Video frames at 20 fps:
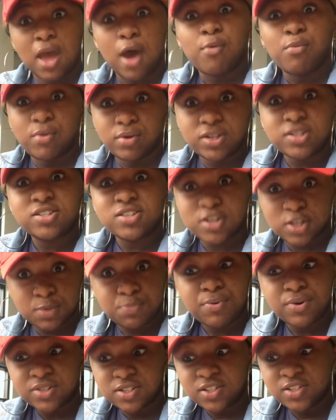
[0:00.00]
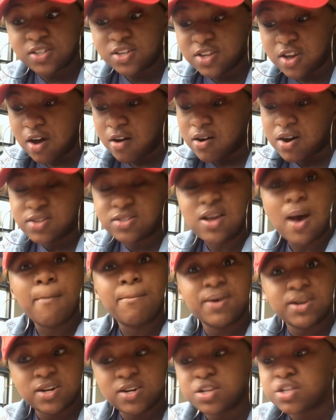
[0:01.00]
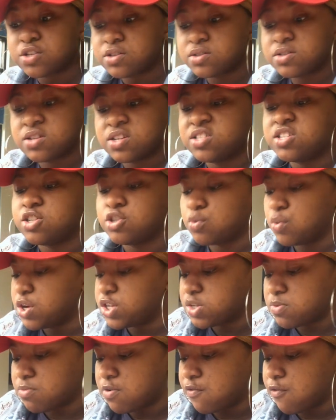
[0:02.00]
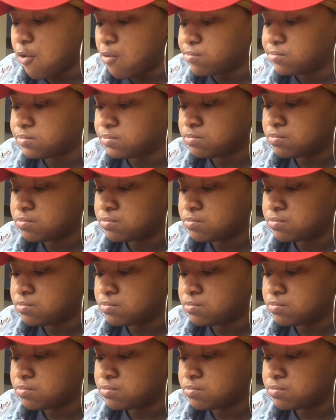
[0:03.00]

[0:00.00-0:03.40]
wanted to express it to y'all, because I've been in this situation before.